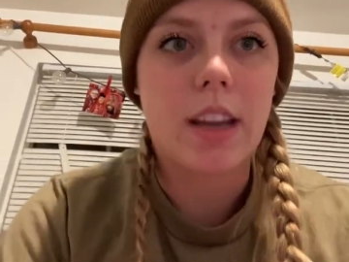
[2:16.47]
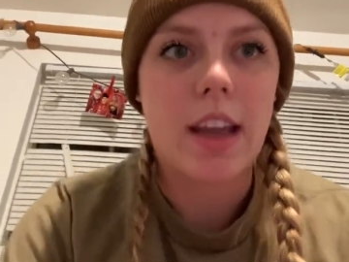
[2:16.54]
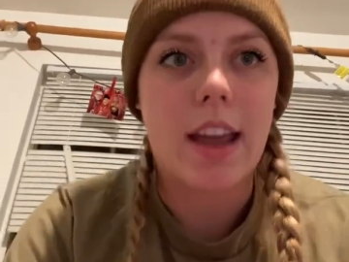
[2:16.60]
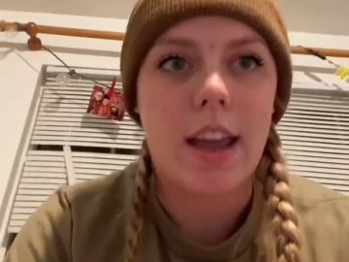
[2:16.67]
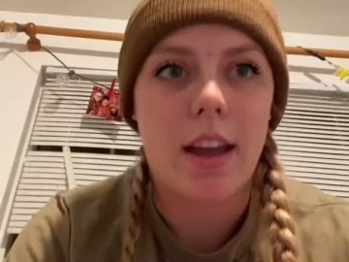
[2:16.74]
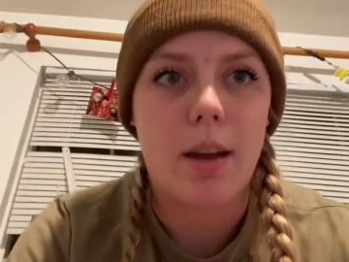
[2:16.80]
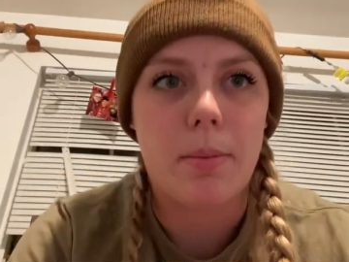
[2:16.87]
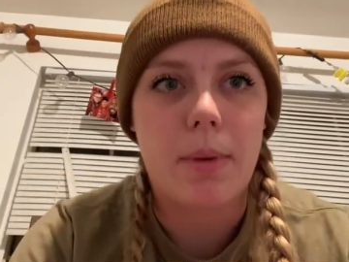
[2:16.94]

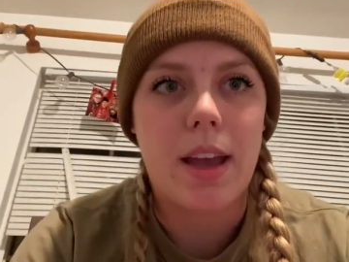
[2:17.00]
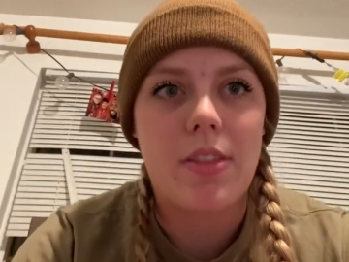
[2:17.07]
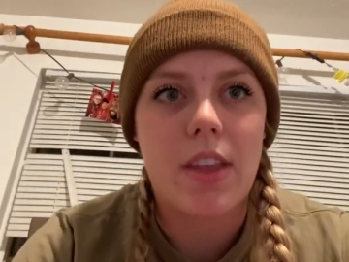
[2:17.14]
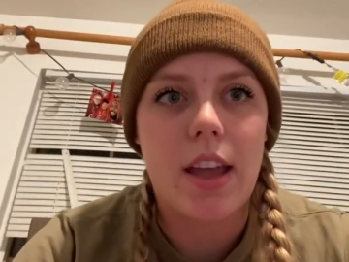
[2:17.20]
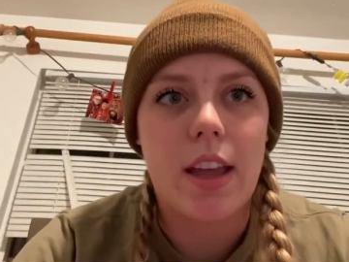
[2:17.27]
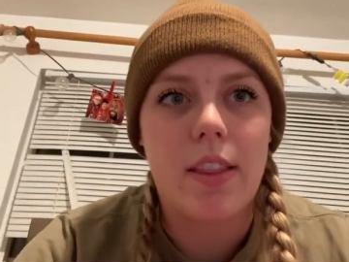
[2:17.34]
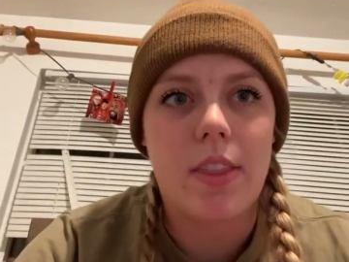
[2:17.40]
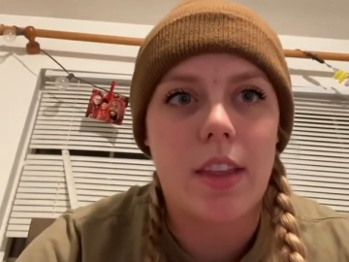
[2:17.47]
And
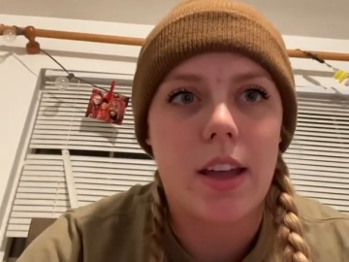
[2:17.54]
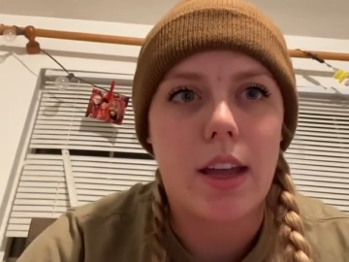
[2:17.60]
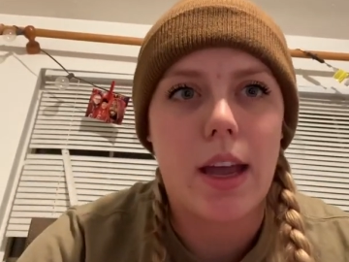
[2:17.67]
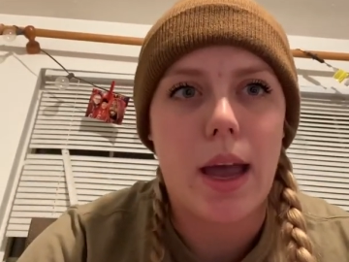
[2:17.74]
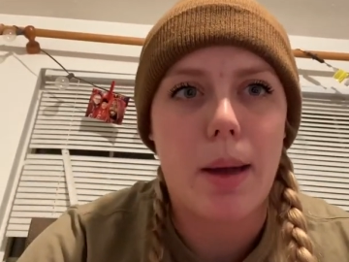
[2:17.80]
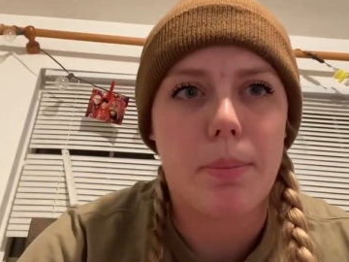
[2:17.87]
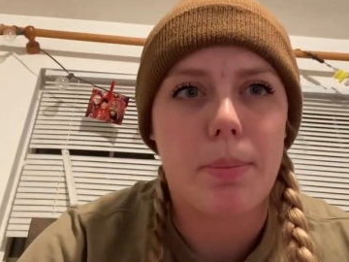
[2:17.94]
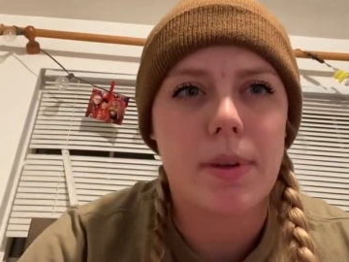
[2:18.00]
then the
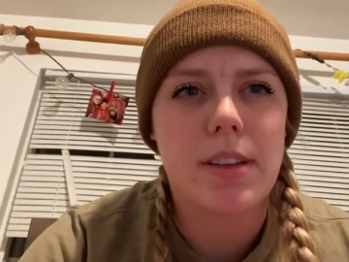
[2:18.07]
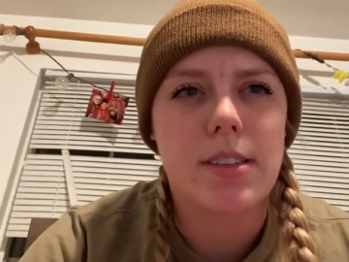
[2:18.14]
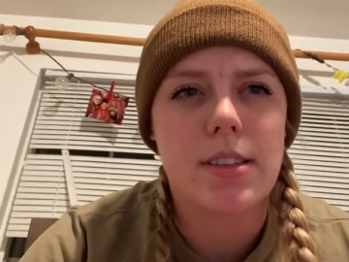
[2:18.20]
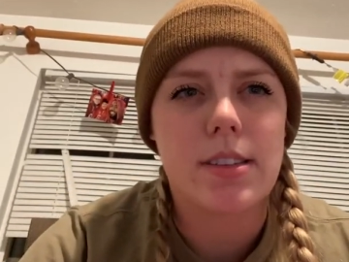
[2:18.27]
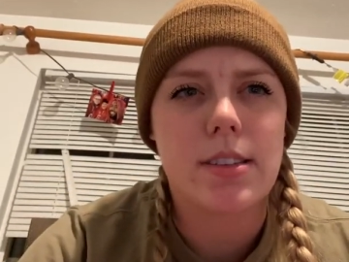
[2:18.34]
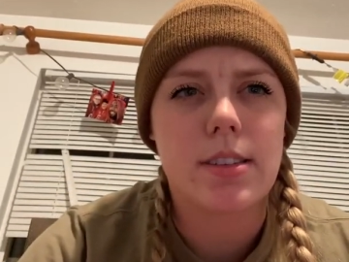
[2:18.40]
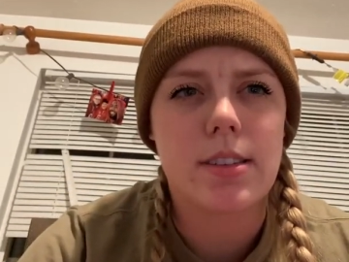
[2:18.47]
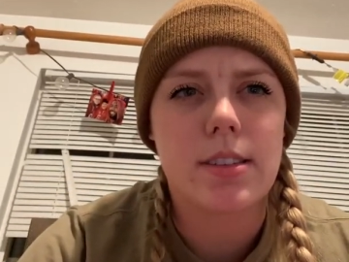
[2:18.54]

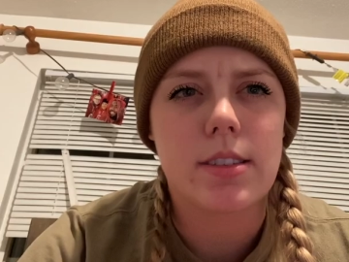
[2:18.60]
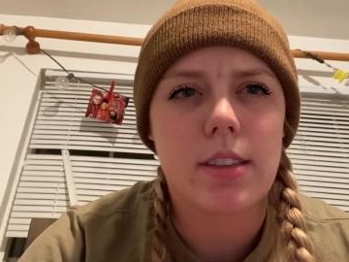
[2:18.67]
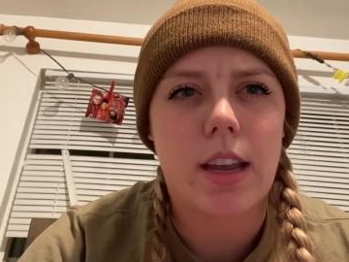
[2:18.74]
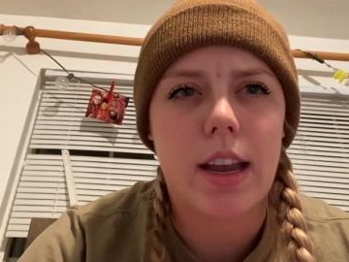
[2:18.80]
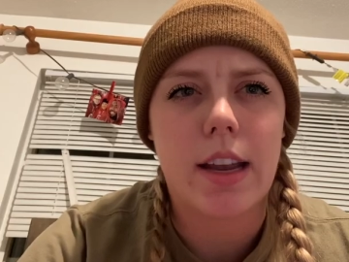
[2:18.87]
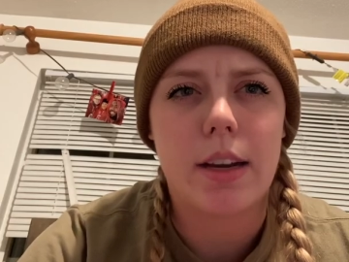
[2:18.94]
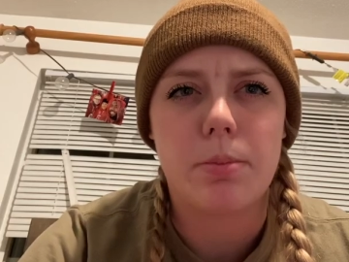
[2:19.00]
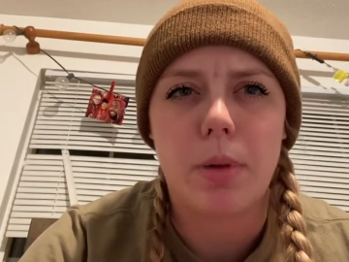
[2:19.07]

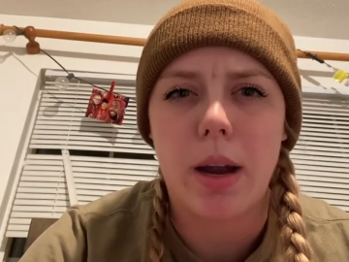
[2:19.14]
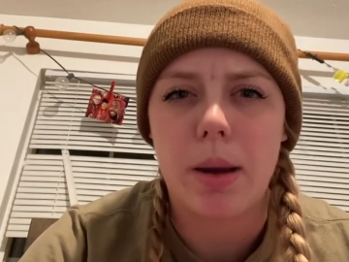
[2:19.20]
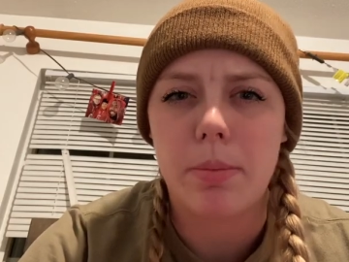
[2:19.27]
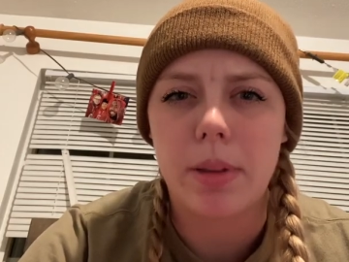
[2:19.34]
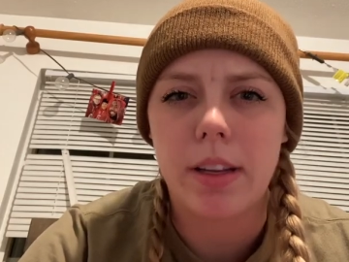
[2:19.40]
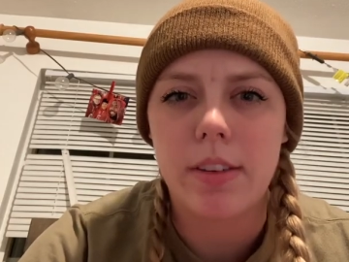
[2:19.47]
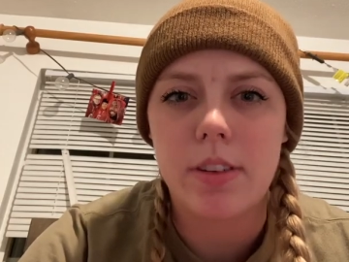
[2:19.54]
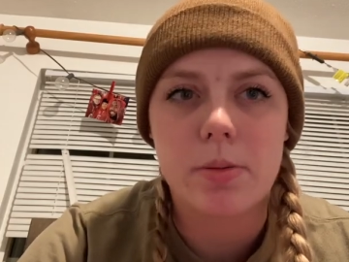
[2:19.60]
epicide, I
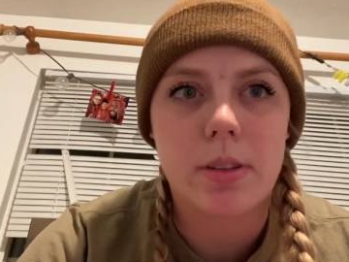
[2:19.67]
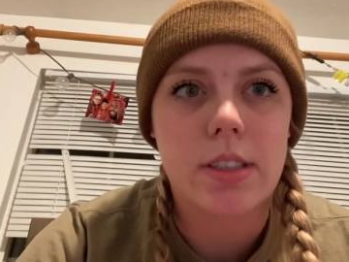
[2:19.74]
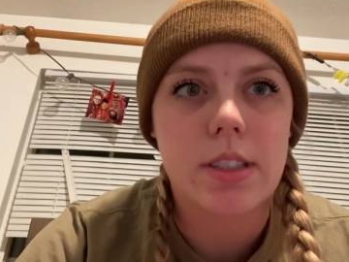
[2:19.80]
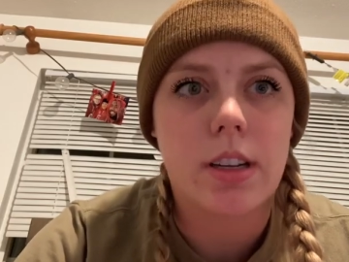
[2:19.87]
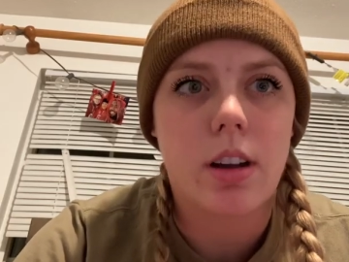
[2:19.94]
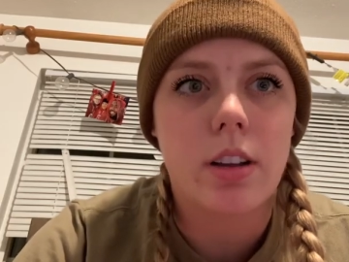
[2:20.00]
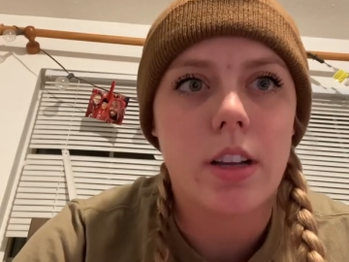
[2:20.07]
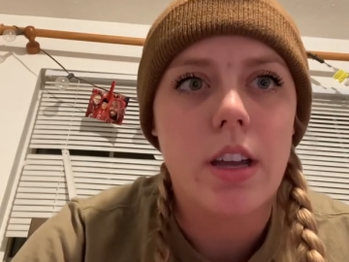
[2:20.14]
believe is what it's
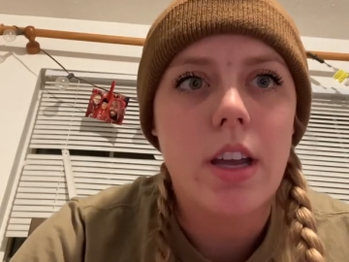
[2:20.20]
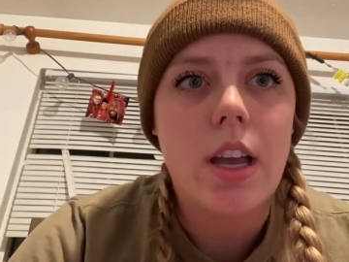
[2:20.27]
called,